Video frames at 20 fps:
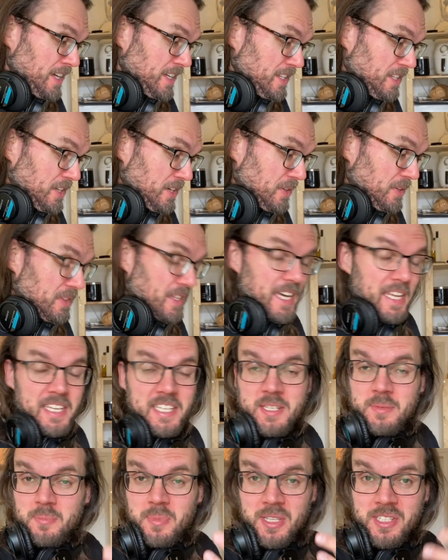So that is
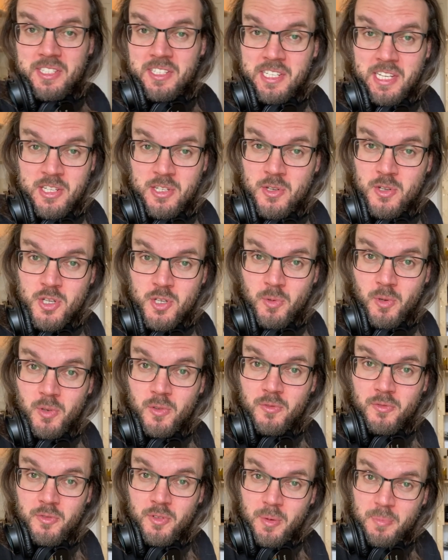business as
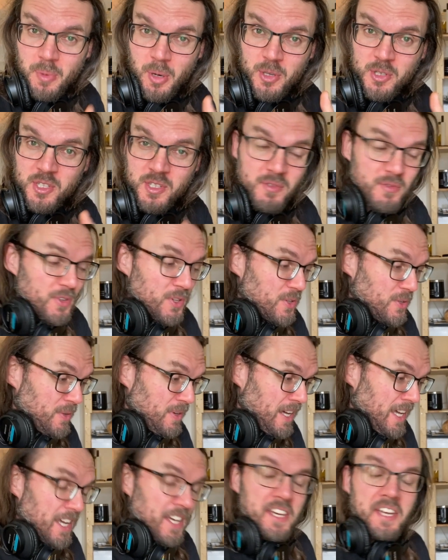usual. For most of you,
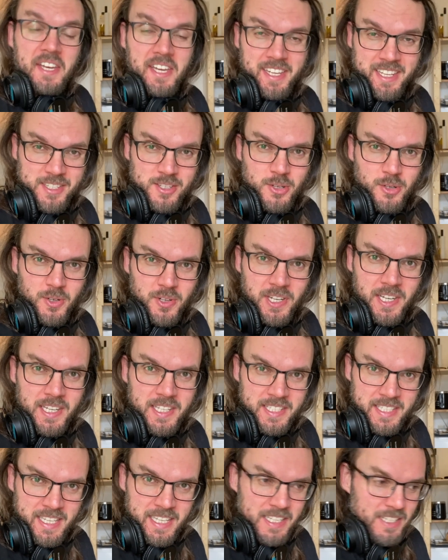enjoy
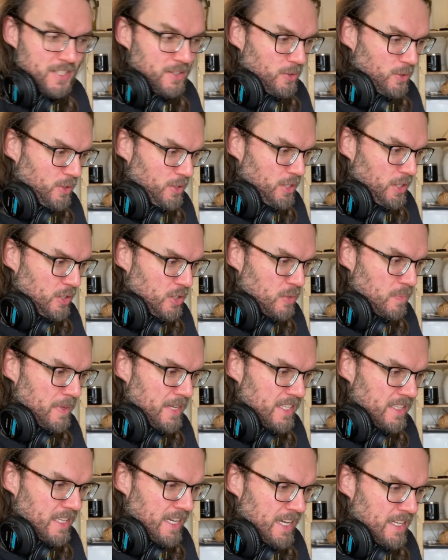this audio
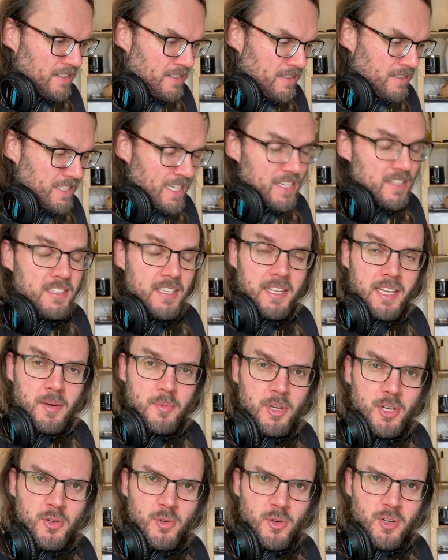speed test that I
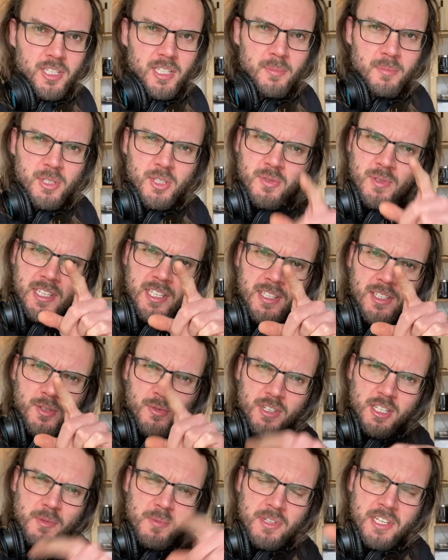recorded between
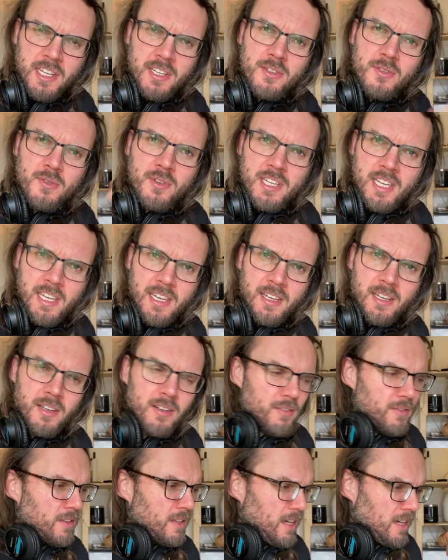Christmas and New Year
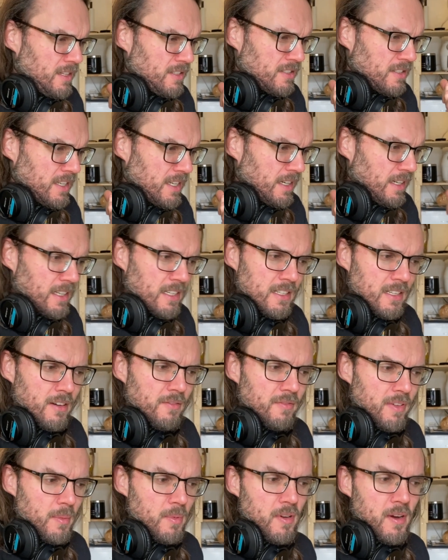of last year. It is now
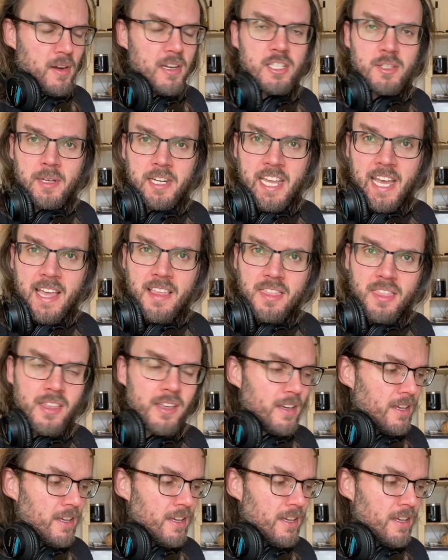February 28th.